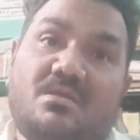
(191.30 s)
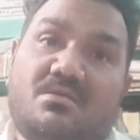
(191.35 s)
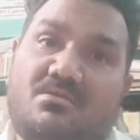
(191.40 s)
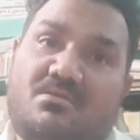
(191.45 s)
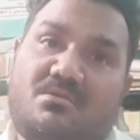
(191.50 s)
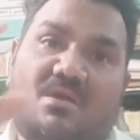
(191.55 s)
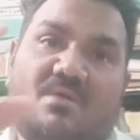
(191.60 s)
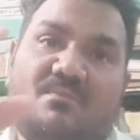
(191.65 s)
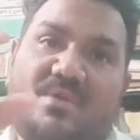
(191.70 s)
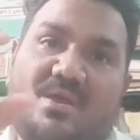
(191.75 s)

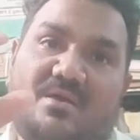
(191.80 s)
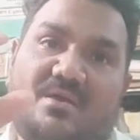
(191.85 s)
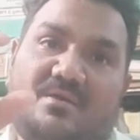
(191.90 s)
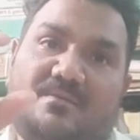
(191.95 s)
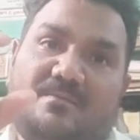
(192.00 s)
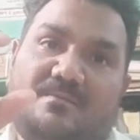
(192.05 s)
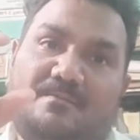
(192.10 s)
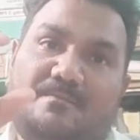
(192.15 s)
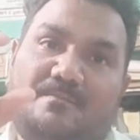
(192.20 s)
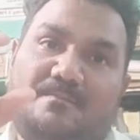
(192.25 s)
trauma
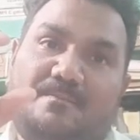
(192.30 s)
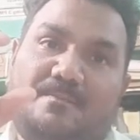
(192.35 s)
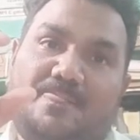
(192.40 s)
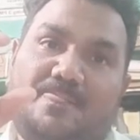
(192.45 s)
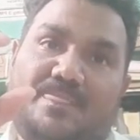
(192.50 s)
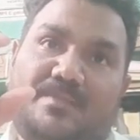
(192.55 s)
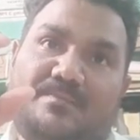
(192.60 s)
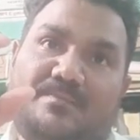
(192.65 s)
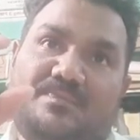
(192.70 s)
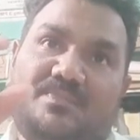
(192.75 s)

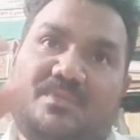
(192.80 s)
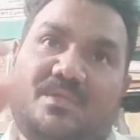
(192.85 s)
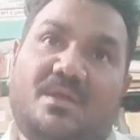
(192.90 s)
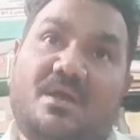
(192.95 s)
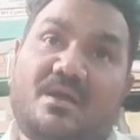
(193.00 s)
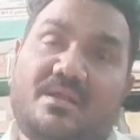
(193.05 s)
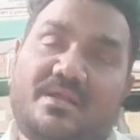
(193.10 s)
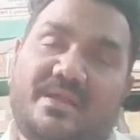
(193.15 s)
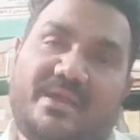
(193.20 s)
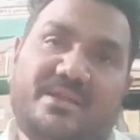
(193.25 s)

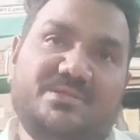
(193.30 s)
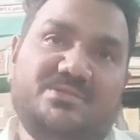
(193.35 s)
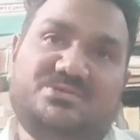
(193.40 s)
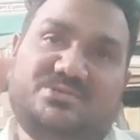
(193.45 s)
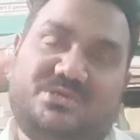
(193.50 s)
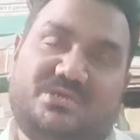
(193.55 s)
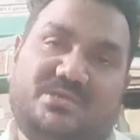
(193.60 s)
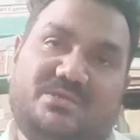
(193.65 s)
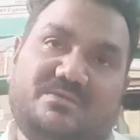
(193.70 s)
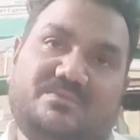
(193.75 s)
or head injury,